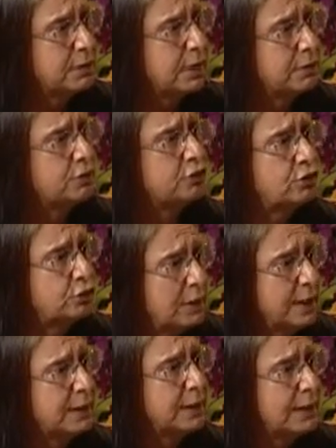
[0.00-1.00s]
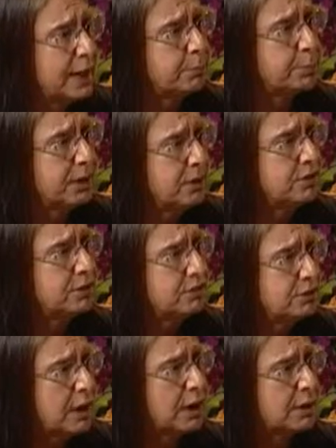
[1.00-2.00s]
and to strengthen that place
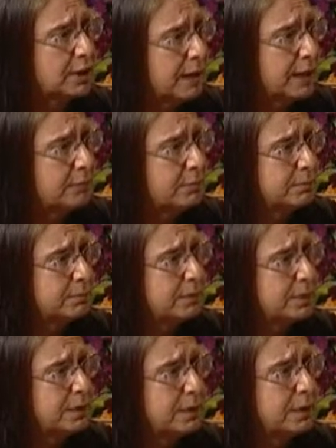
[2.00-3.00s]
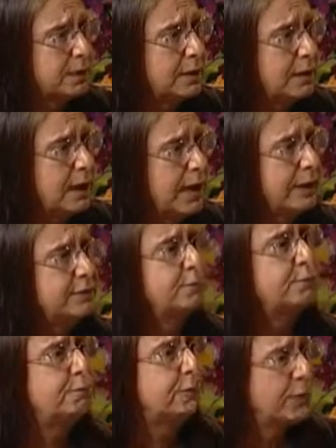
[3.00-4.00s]
inside of them and to
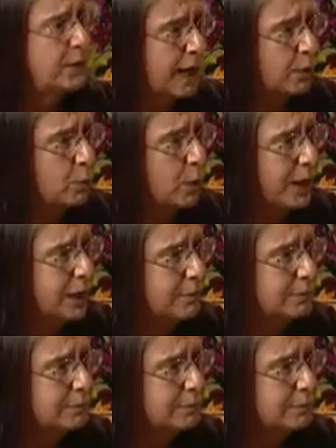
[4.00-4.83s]
fill that well.